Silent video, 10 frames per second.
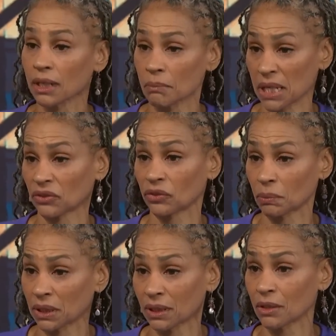
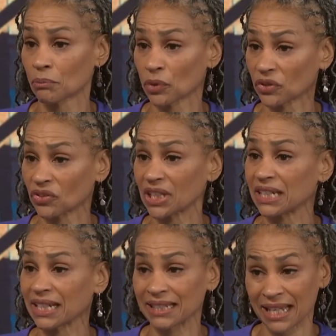commencement
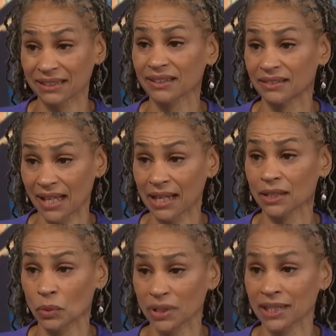proceeding, and that's
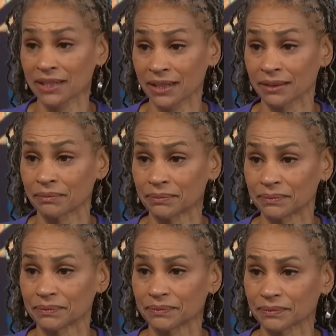exactly what they did. So,
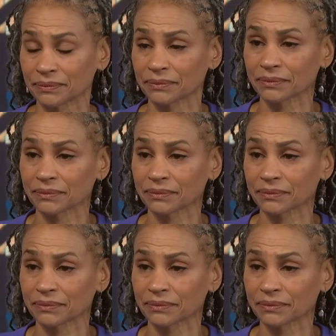for people to